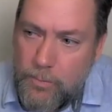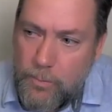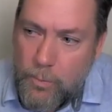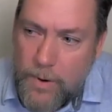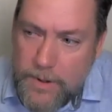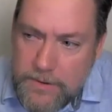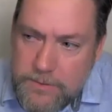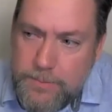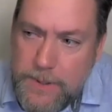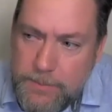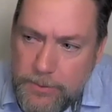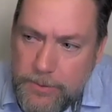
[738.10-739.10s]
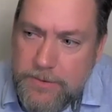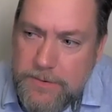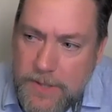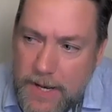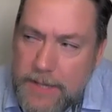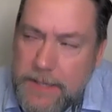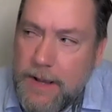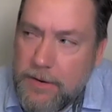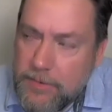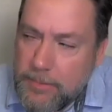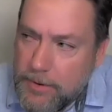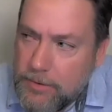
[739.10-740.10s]
once people decide,
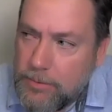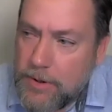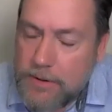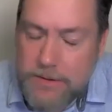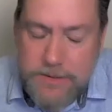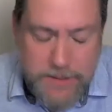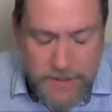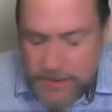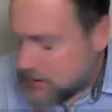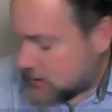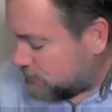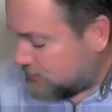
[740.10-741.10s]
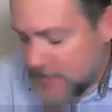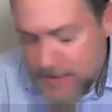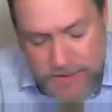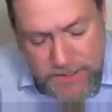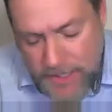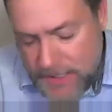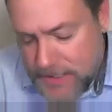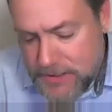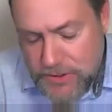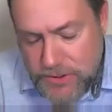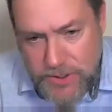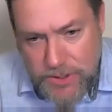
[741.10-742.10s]
yes, I'm going to do it under sedation, they
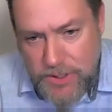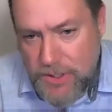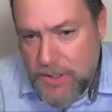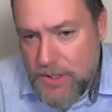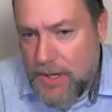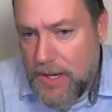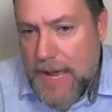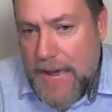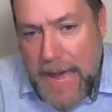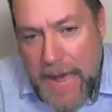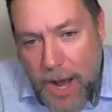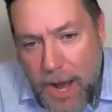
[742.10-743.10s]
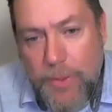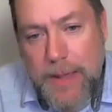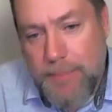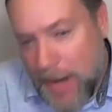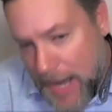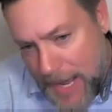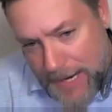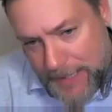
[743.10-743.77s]
change how they buy.